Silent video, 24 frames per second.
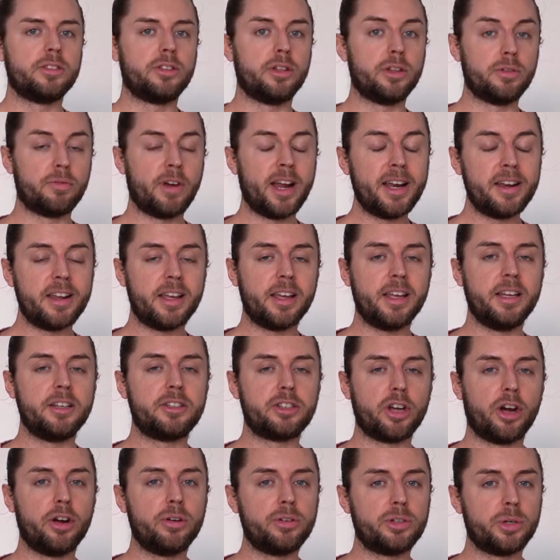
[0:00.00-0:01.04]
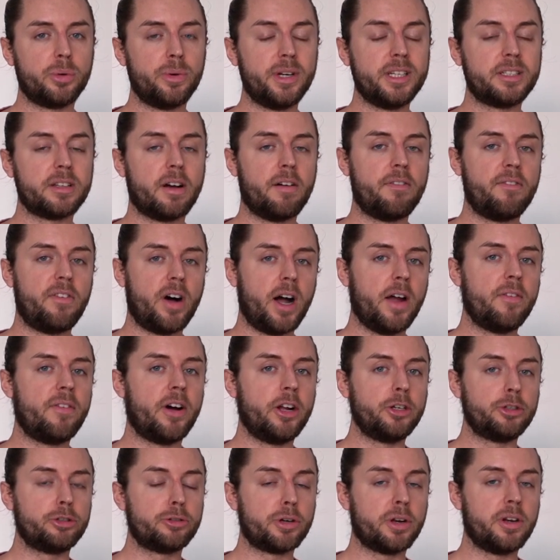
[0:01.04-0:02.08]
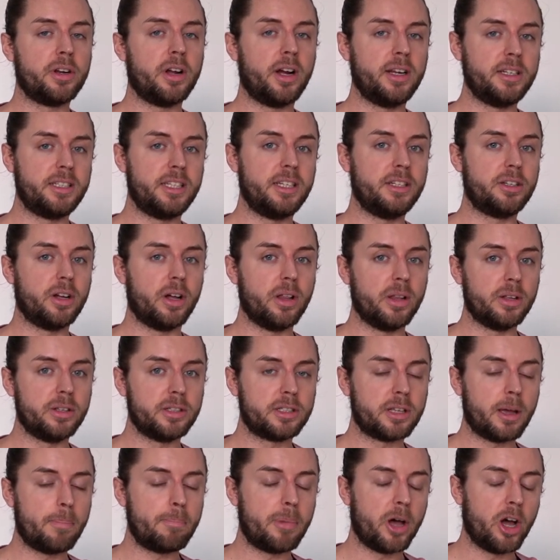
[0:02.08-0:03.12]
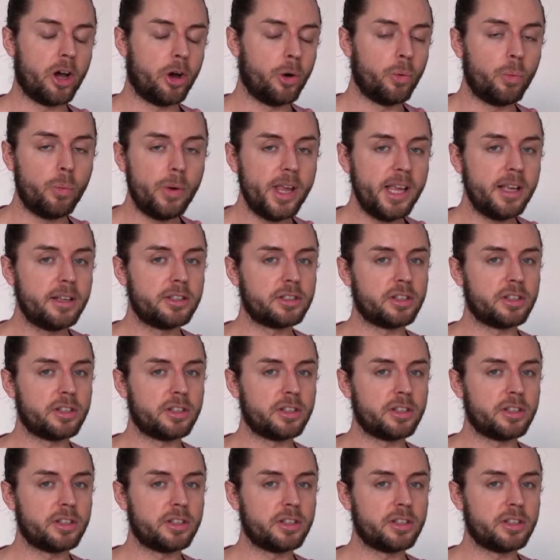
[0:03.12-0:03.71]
So the rent in total is $590 per week.